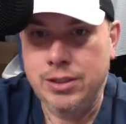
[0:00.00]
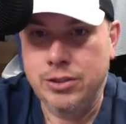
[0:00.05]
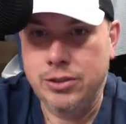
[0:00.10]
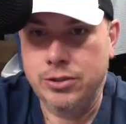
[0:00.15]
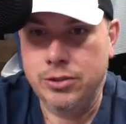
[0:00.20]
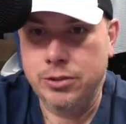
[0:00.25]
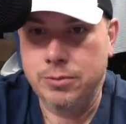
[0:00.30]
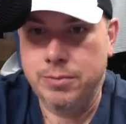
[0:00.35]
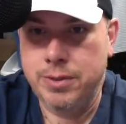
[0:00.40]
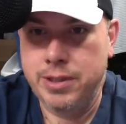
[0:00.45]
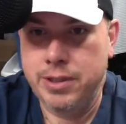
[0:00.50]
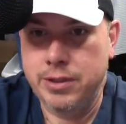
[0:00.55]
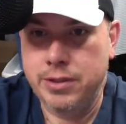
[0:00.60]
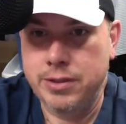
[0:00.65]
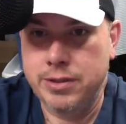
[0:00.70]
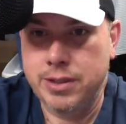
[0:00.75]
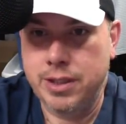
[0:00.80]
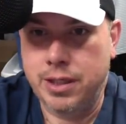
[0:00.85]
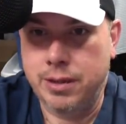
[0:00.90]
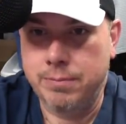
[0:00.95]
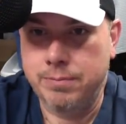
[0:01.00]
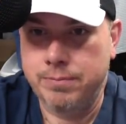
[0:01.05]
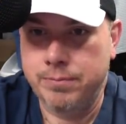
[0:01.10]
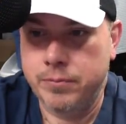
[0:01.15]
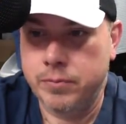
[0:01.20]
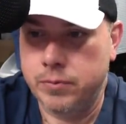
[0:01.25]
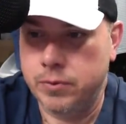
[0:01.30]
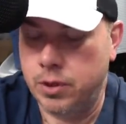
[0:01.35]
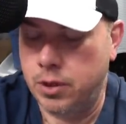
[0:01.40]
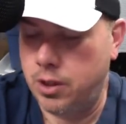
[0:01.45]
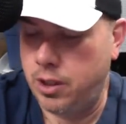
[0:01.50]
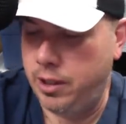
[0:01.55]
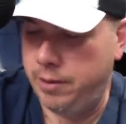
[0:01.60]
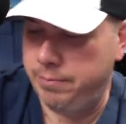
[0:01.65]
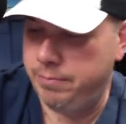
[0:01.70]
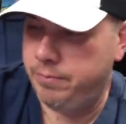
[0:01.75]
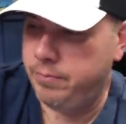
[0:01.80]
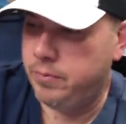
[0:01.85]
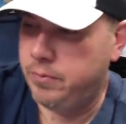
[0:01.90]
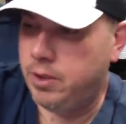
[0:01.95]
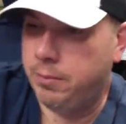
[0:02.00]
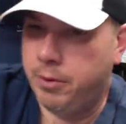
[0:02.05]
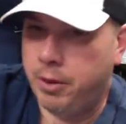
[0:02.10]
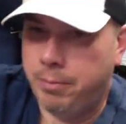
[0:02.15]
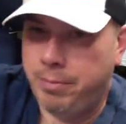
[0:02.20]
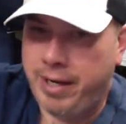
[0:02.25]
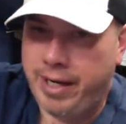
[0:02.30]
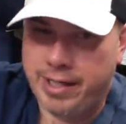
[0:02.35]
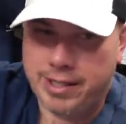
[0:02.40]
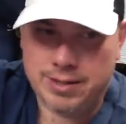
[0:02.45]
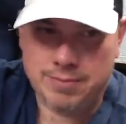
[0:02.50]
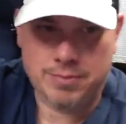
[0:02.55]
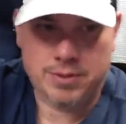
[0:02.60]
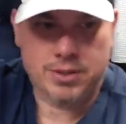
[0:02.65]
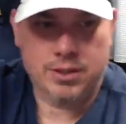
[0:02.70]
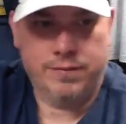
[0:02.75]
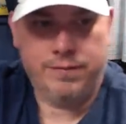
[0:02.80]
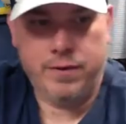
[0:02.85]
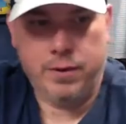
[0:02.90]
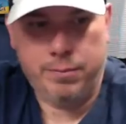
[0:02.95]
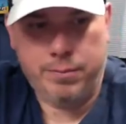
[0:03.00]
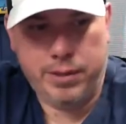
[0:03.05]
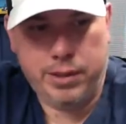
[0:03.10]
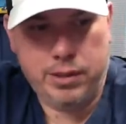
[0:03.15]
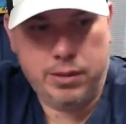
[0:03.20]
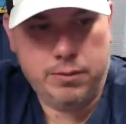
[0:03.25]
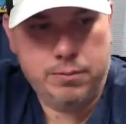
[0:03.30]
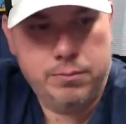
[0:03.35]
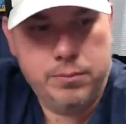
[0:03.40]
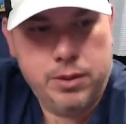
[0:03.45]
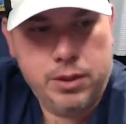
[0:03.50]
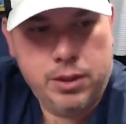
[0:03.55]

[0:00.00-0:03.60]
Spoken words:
Should be a good time. All right. I'm going to pack some stuff up here.